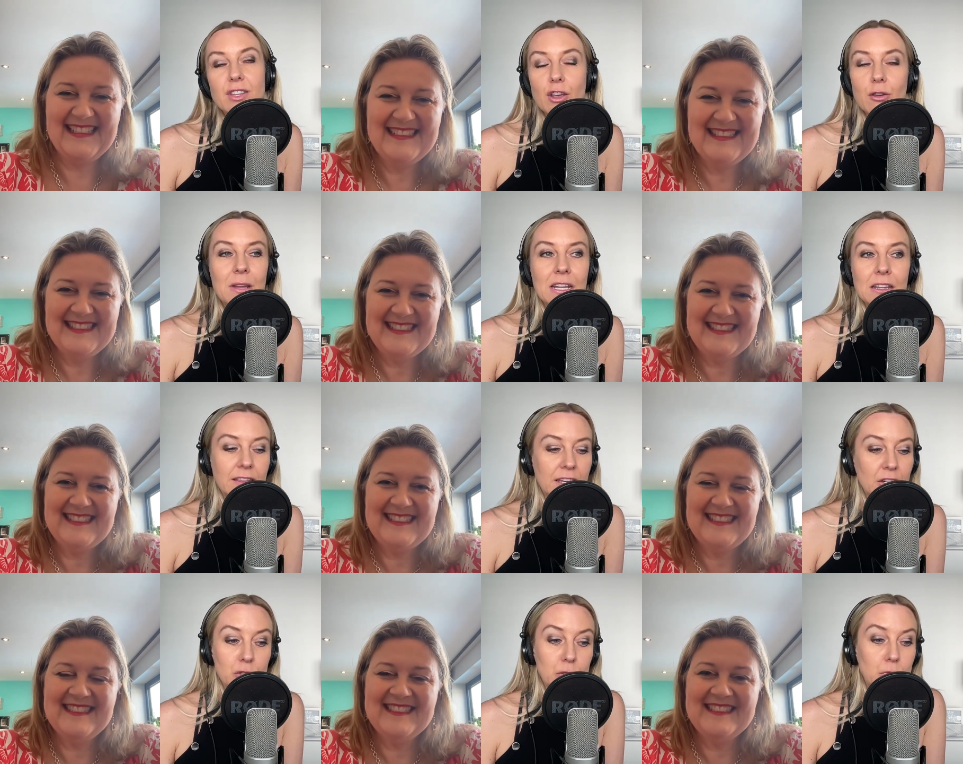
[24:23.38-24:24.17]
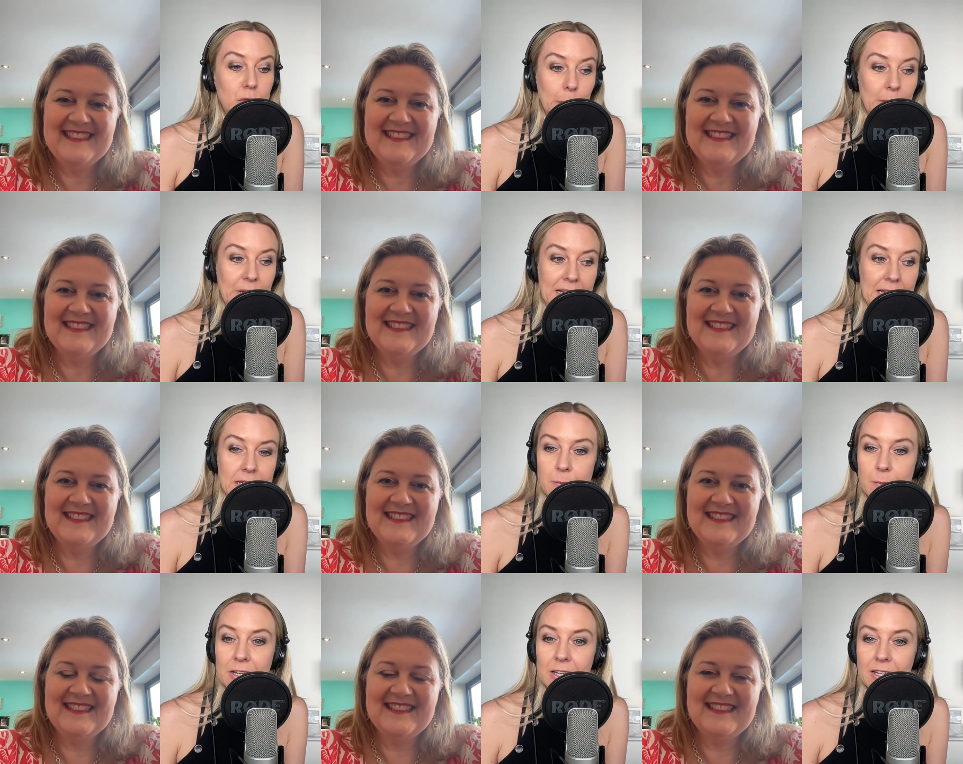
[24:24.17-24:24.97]
Speaker 1: many things you don't need,
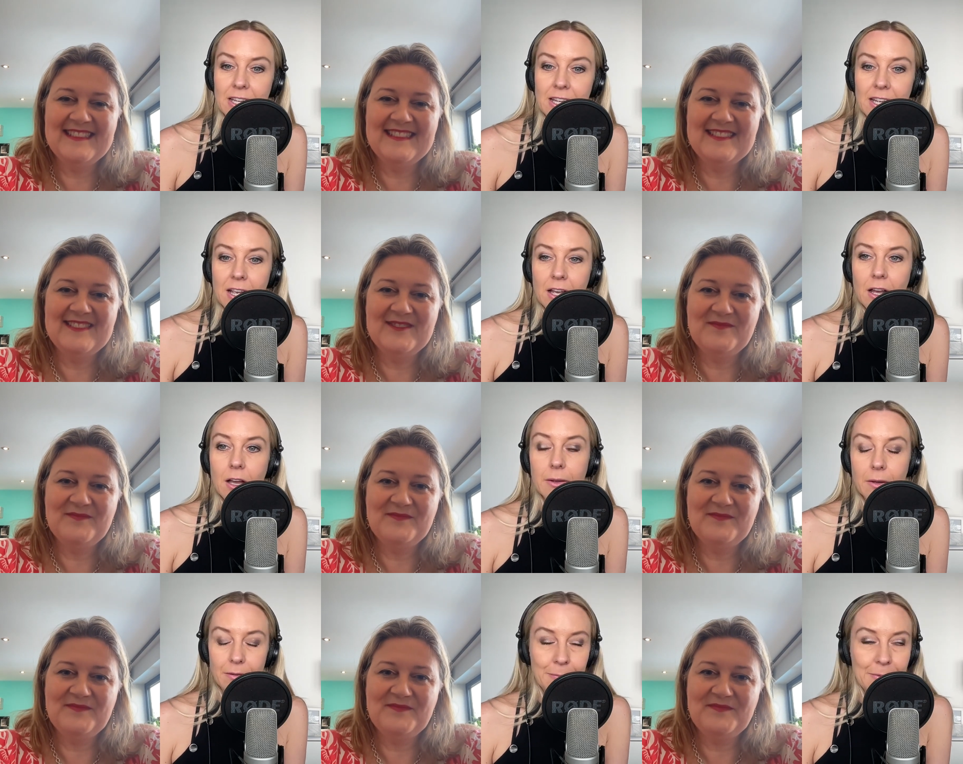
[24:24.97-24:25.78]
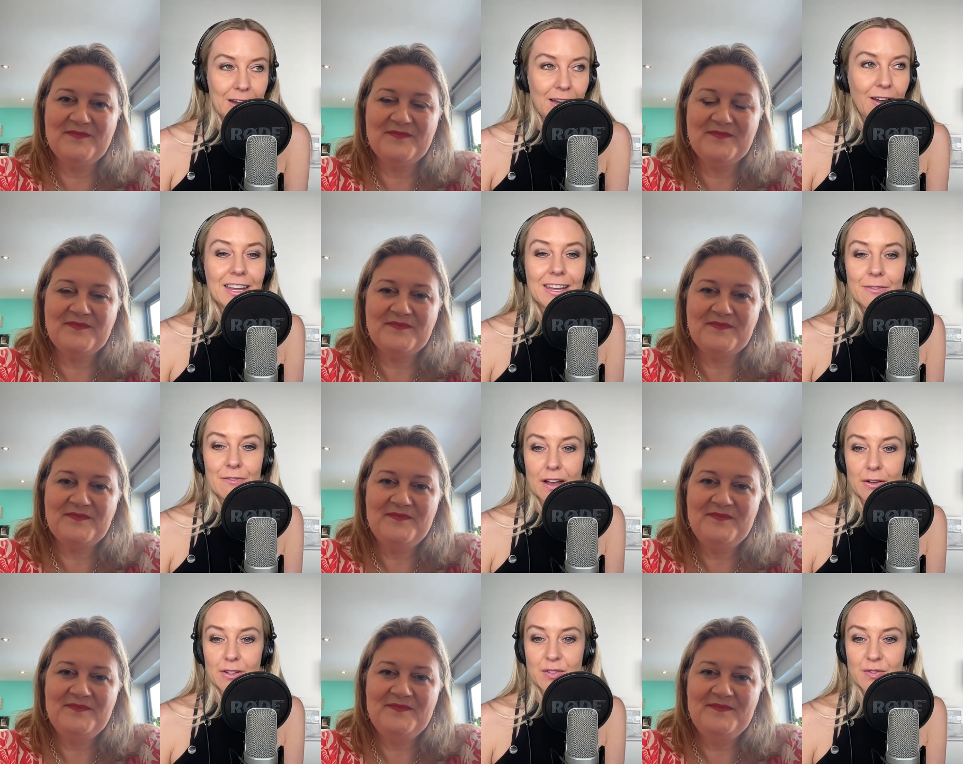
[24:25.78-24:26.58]
but I, I, mean, I can
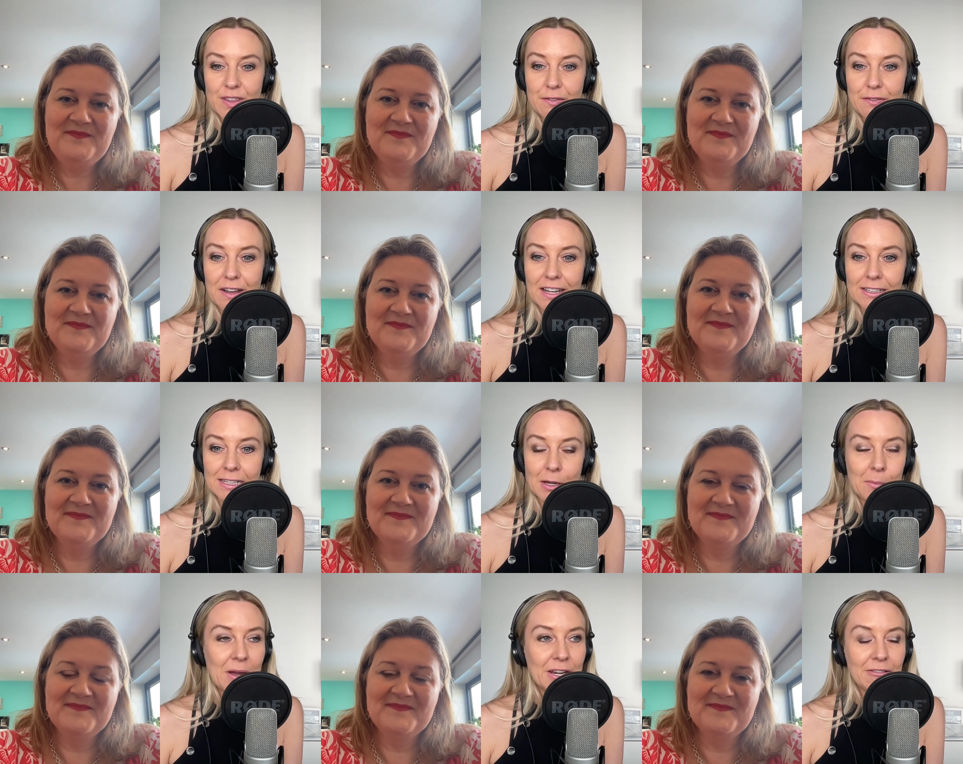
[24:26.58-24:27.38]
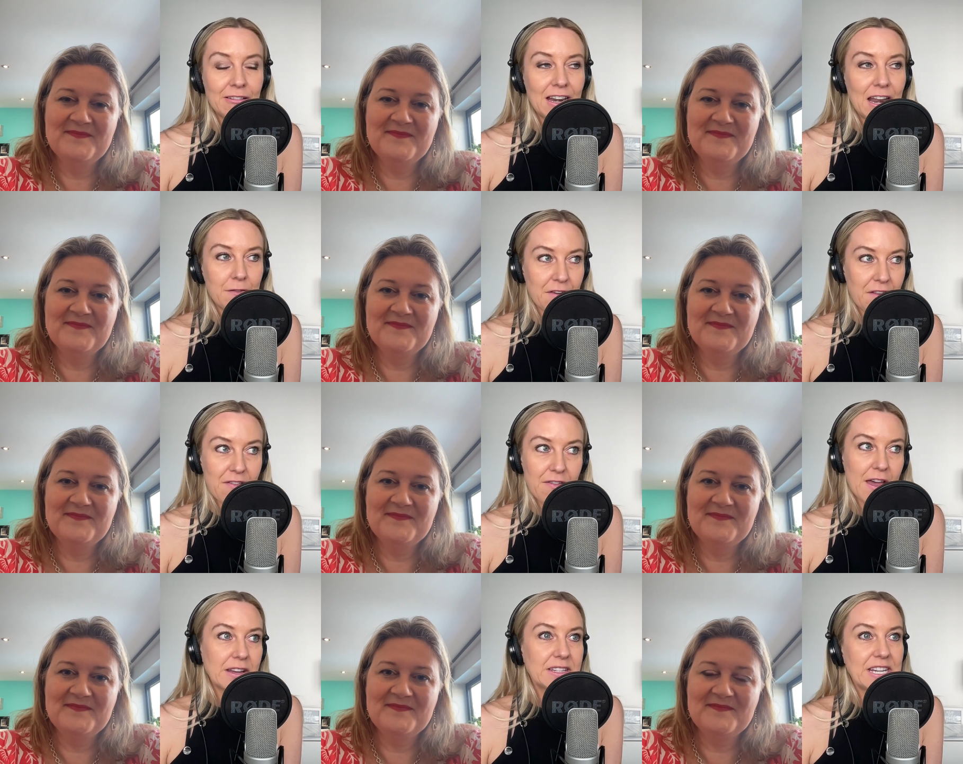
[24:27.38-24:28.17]
vouch for the fact now mine are 11 and
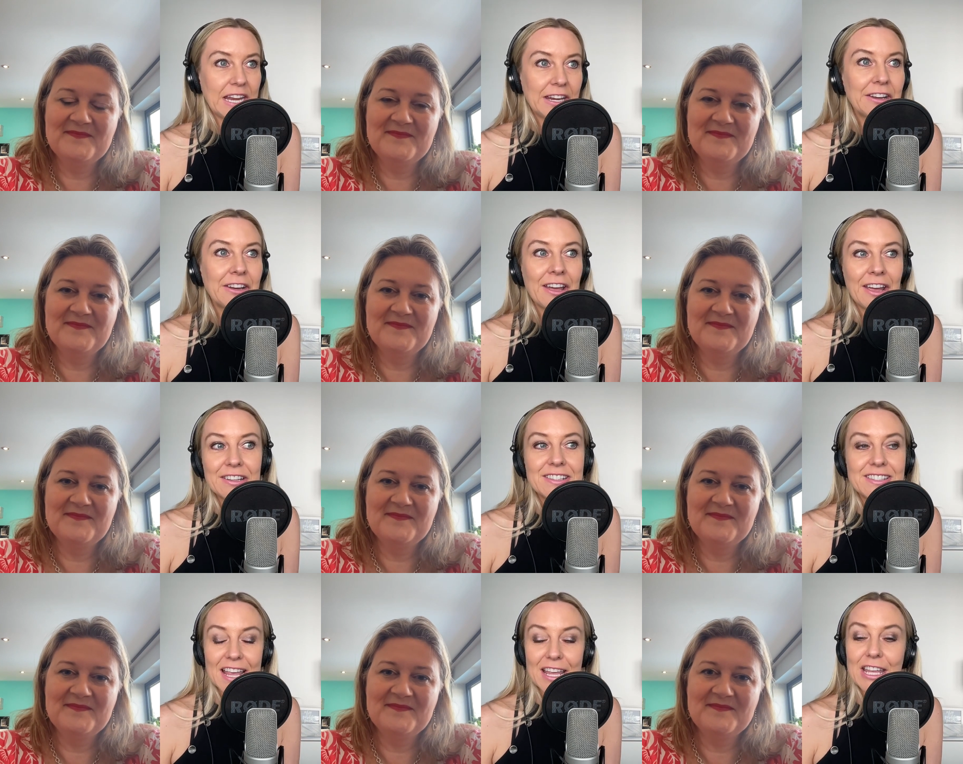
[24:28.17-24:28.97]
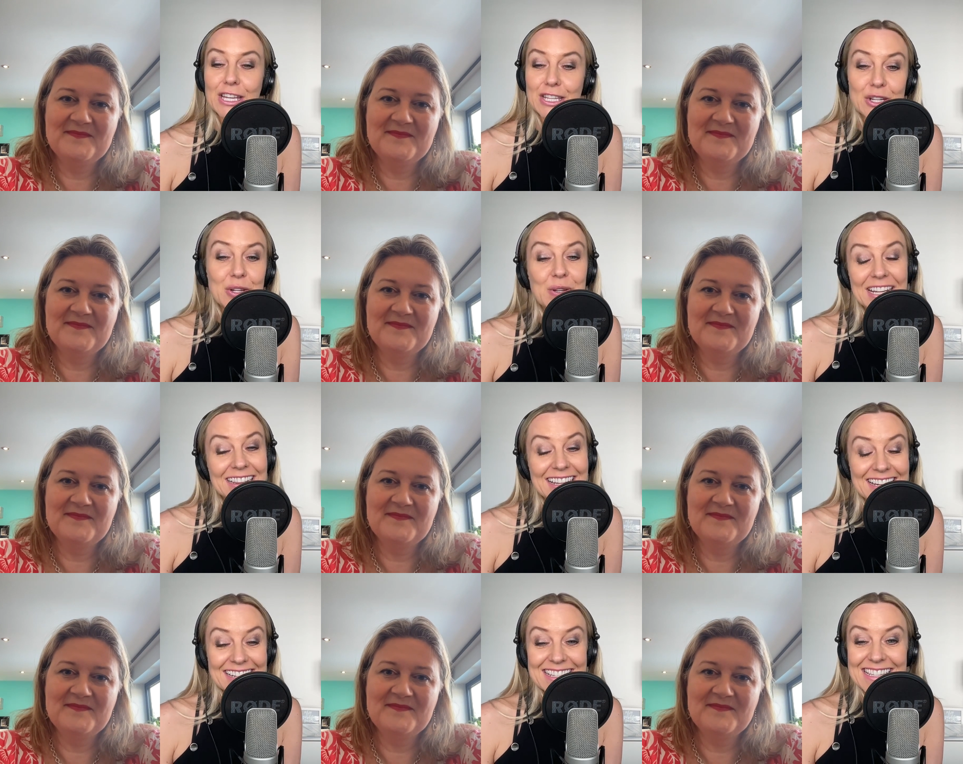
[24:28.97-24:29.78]
13, and I can say you do need
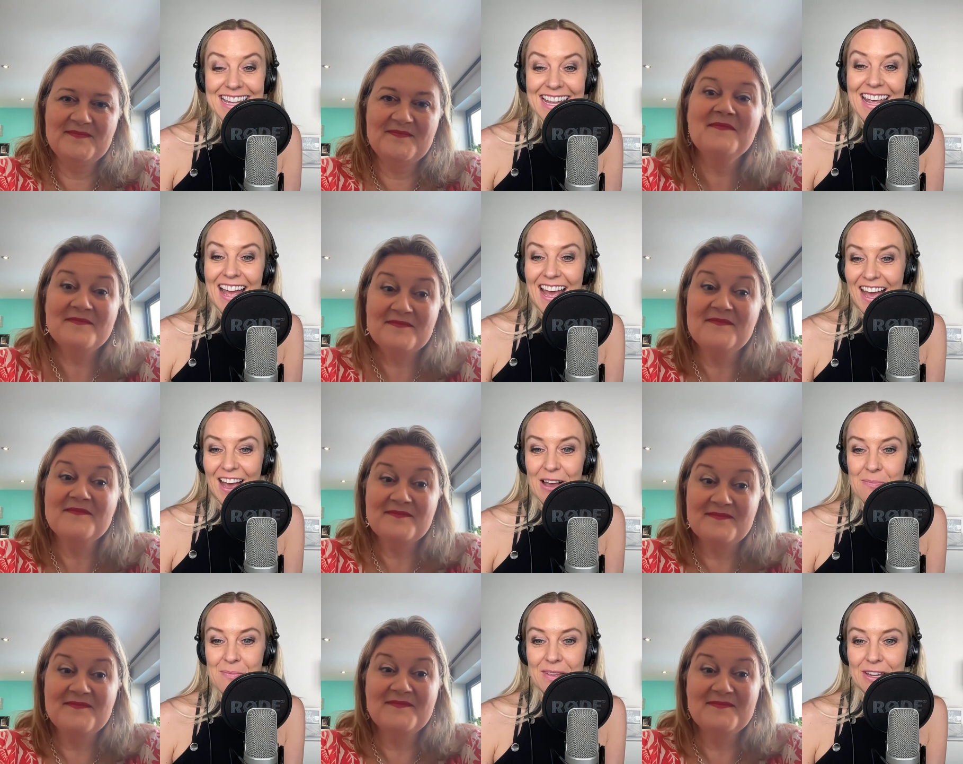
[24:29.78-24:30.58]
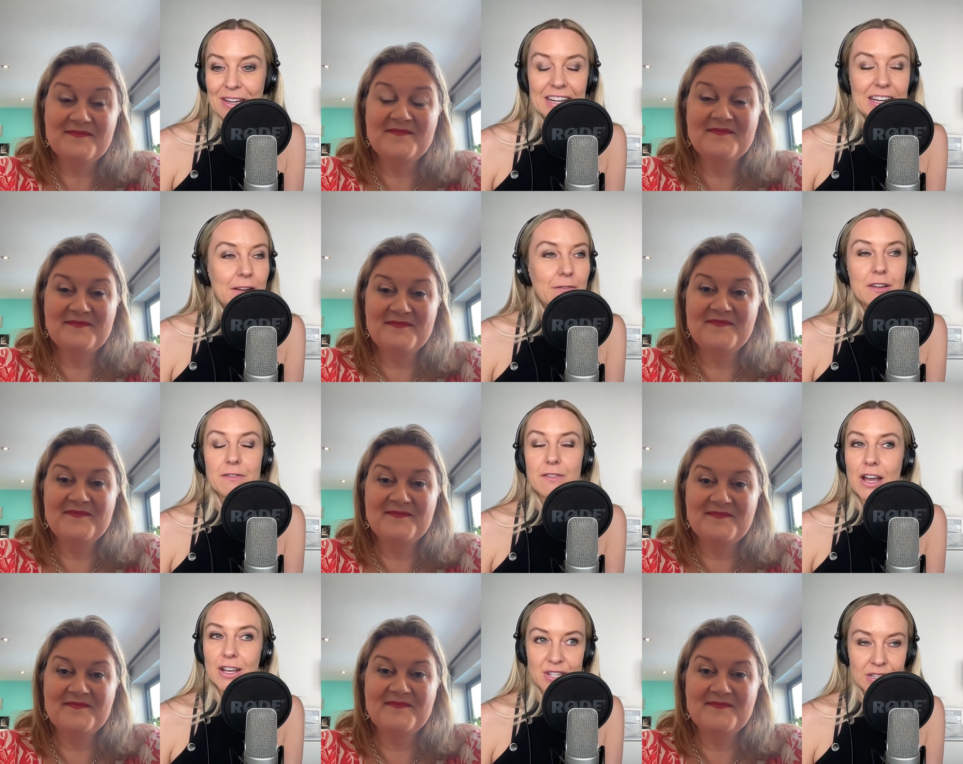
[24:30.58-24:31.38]
this. Um, you need every
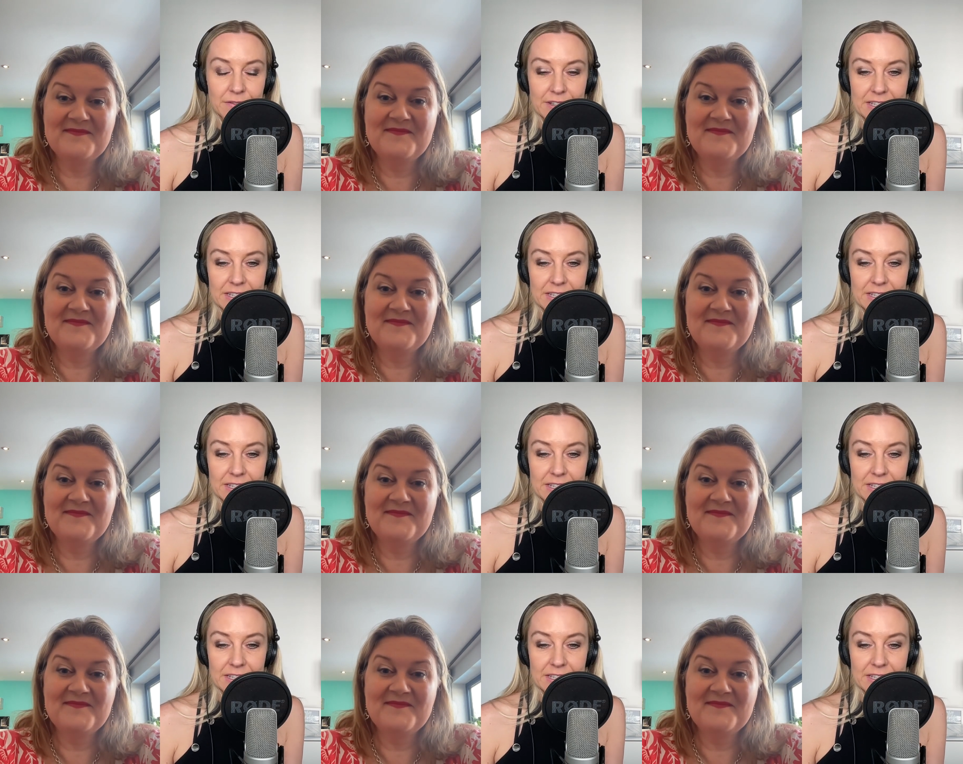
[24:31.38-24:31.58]
version of it,